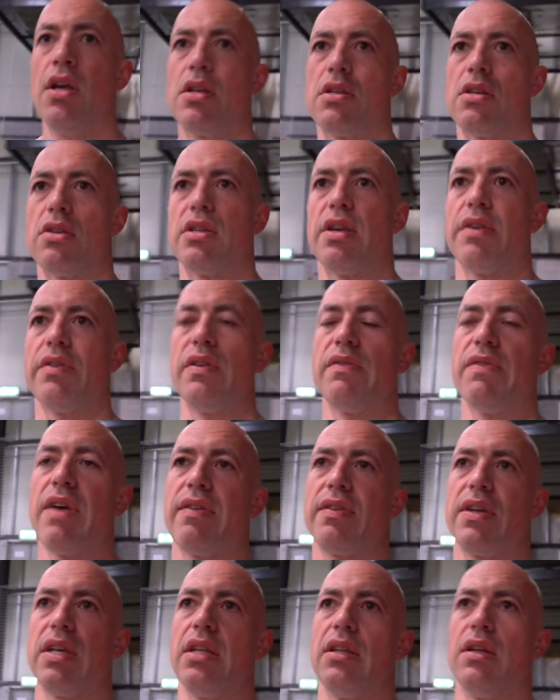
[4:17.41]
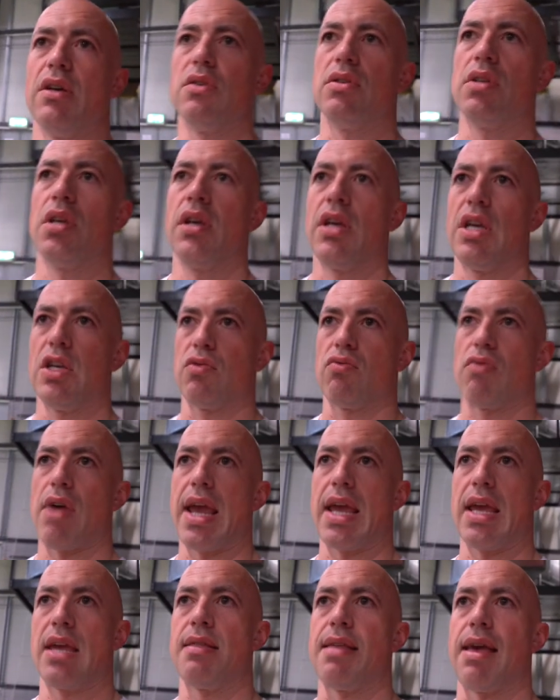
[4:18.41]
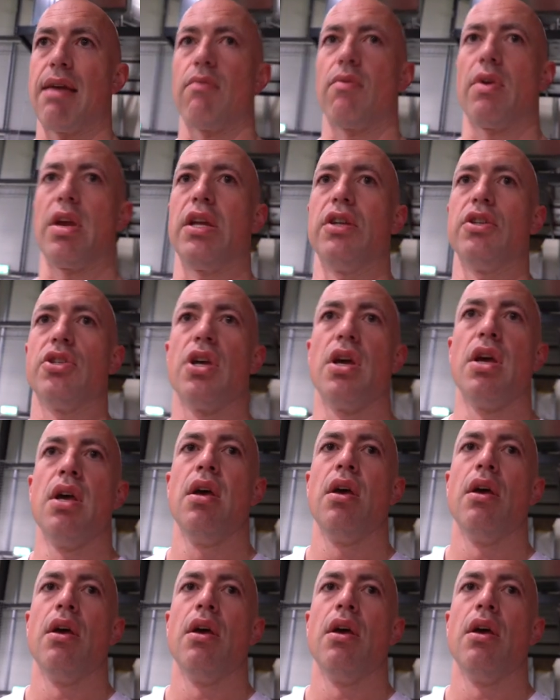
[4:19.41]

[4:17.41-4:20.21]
So 75 kilos is right in that range.